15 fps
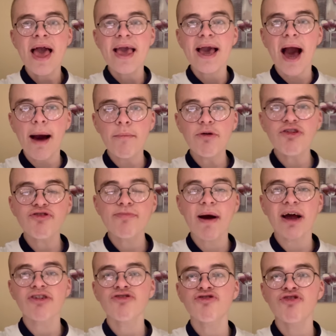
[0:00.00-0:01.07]
Can we
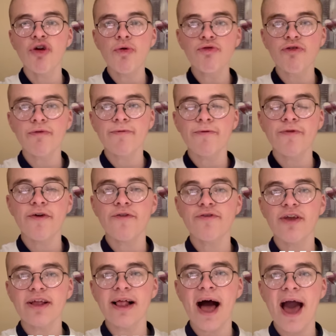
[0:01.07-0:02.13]
smash
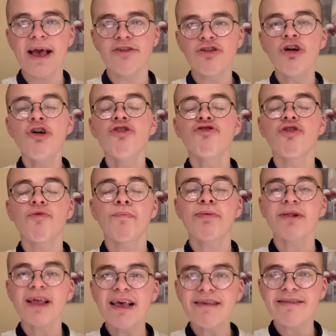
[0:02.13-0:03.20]
250 likes? So
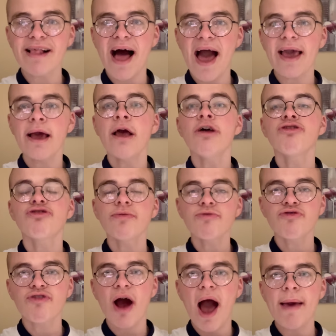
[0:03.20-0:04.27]
please like,
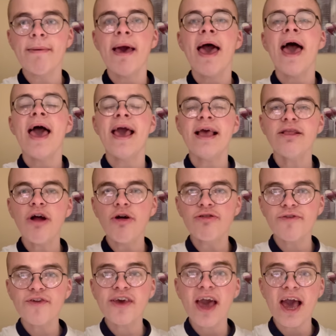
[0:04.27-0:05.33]
subscribe, hit
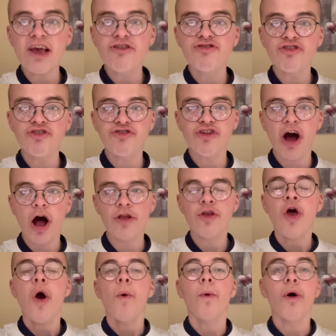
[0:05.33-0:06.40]
notifications on.
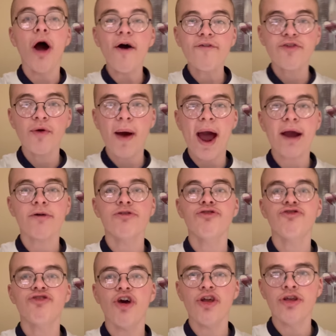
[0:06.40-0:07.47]
We're off to
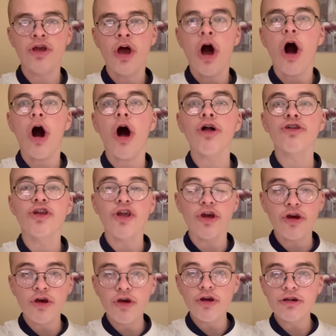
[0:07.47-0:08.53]
Accrington on an
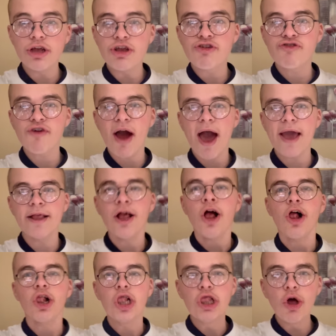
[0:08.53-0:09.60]
early train.
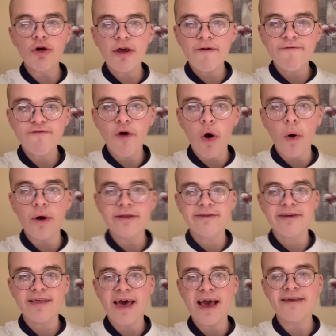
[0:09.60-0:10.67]
Looking forward
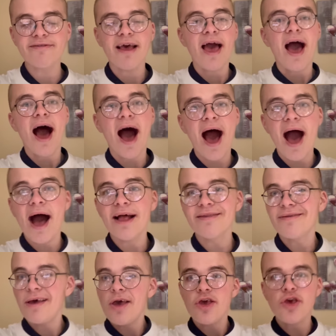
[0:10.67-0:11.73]
to this.
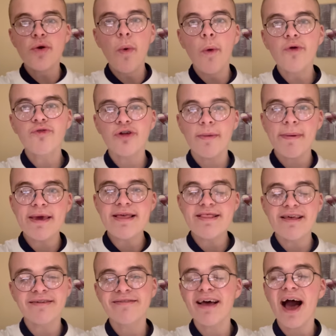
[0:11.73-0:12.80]
And you always want to beat
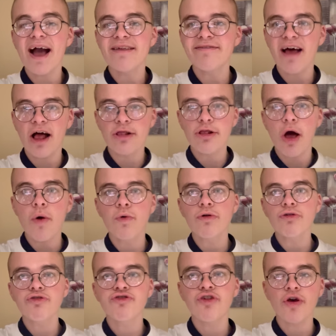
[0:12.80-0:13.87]
the sides that are
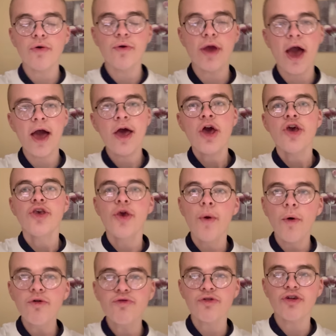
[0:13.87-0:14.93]
local to you. You
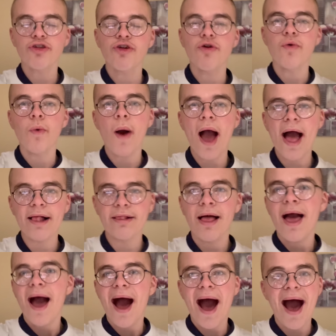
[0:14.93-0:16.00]
always want to do well.
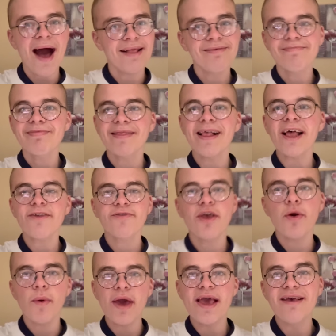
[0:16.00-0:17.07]
And the last
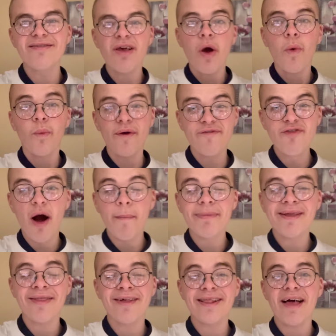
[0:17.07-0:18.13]
few weeks, we've not
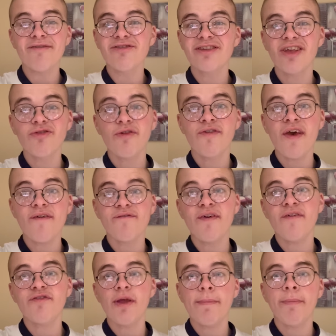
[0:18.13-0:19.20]
been at the level since we've hit
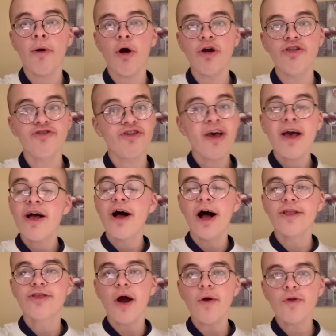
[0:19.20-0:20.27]
50 points. I
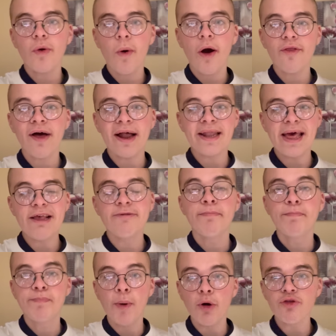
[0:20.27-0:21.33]
don't know what that is,
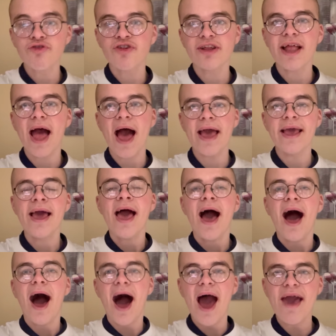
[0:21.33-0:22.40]
but today,
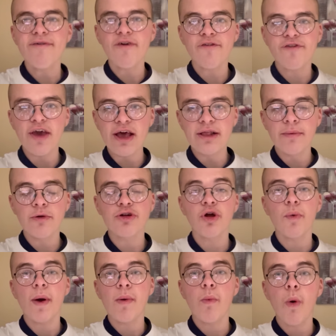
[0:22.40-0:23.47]
I have a feeling we're going to
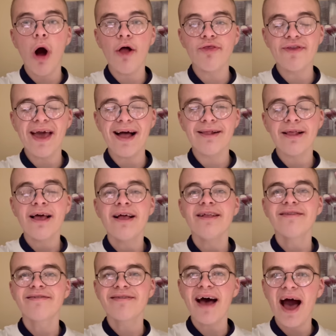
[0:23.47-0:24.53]
win
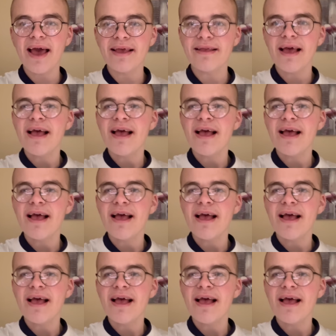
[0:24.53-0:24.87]
1-0.